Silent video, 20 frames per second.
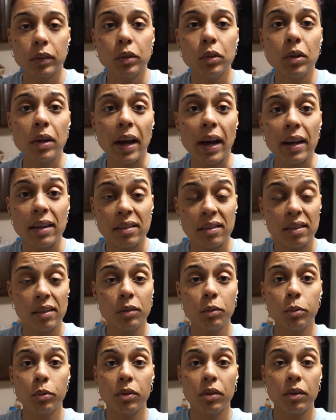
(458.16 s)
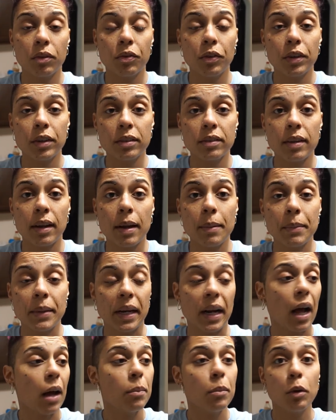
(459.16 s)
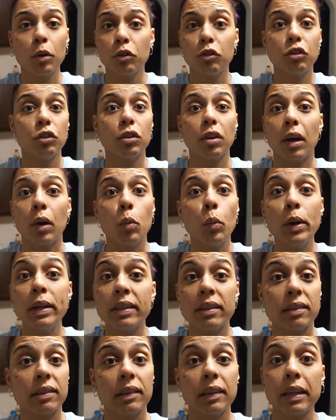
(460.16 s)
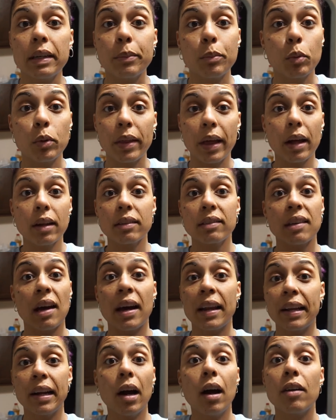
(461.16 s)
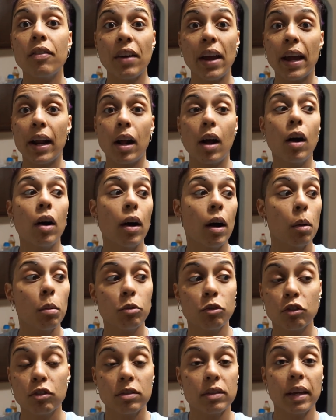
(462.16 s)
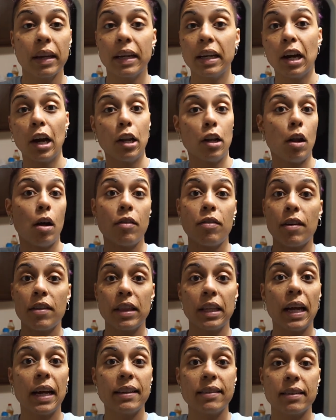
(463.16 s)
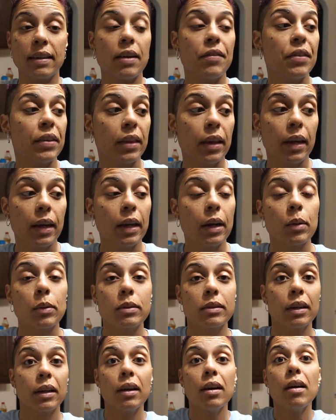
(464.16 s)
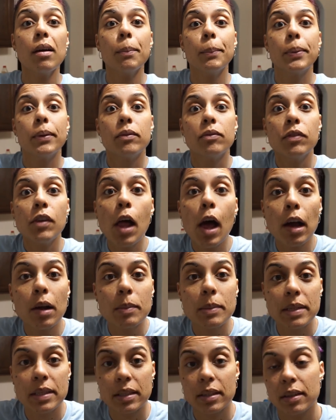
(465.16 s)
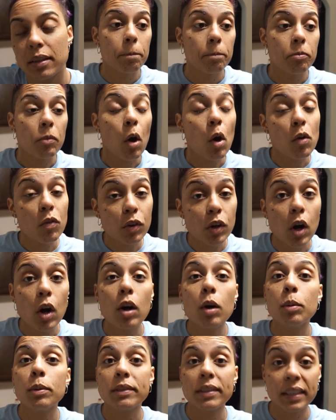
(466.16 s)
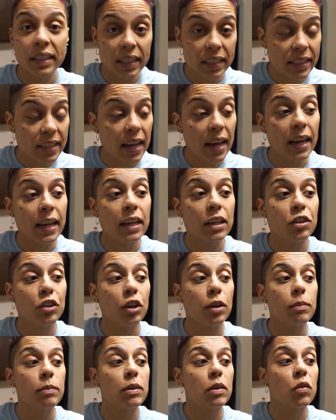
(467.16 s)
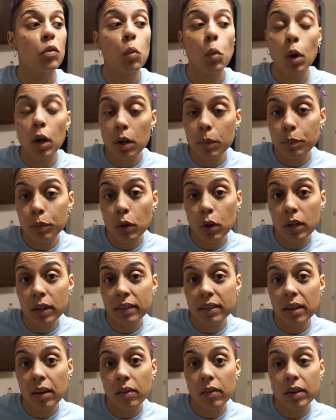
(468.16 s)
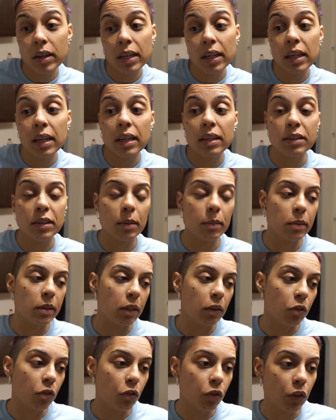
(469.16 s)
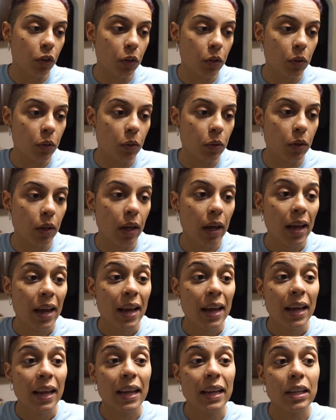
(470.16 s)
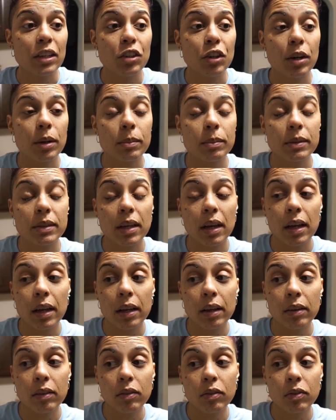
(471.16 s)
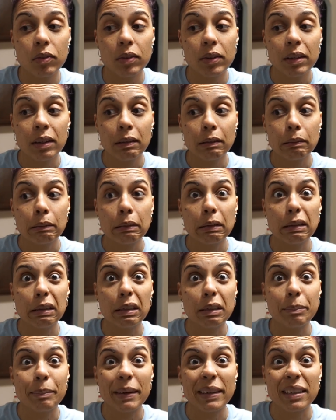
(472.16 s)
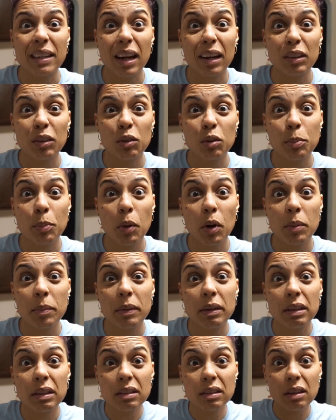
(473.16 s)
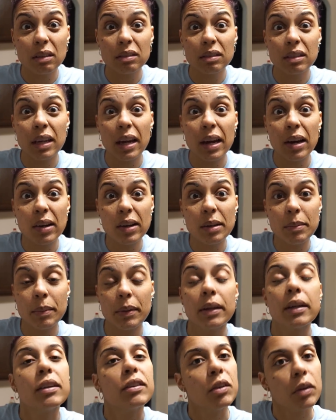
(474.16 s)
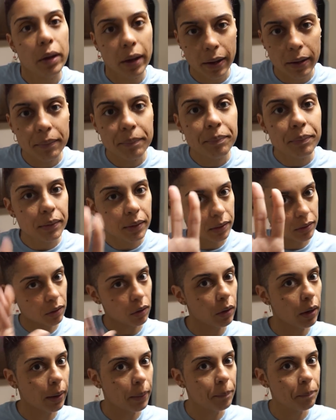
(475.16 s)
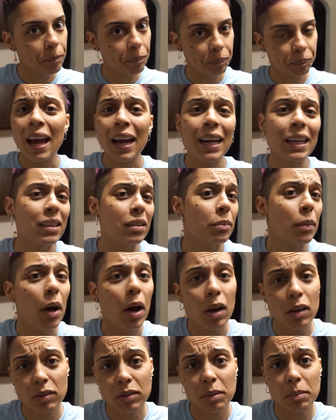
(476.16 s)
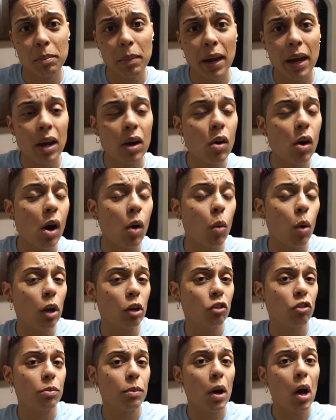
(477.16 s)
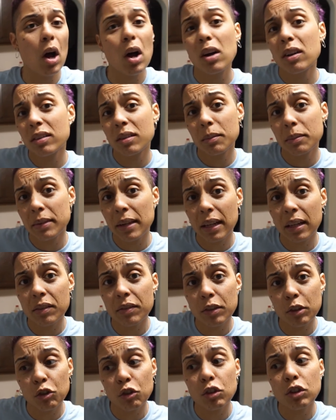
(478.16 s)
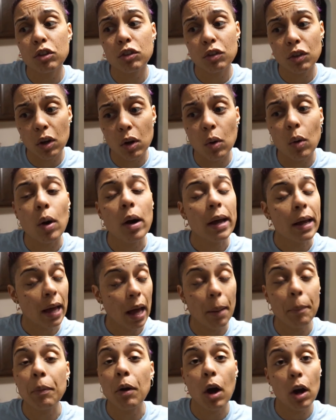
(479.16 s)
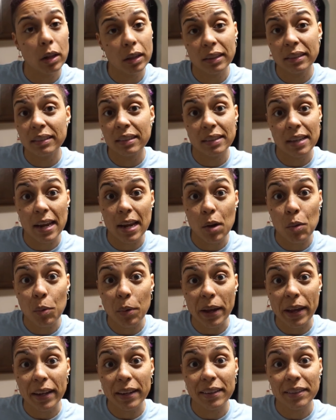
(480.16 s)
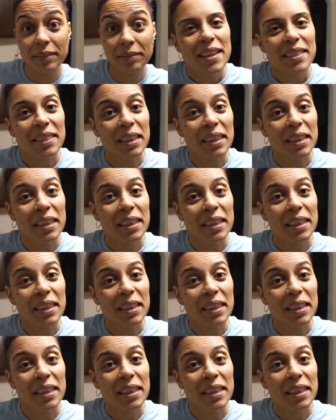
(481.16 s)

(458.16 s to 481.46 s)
Ooh, guys, this was the first time that I almost just like went to sleep without signing off at all. I was just like cutting off all the lights and everything and I was like, up, oh, Vlogmas. Overall, it was a good day in terms of work productivity, in terms of food, in terms of Ugh, my doctor's appointment, so scary, but it's okay. It's okay. I got some awesome mail. I'll watch some awesome television. So I'm calling today a win.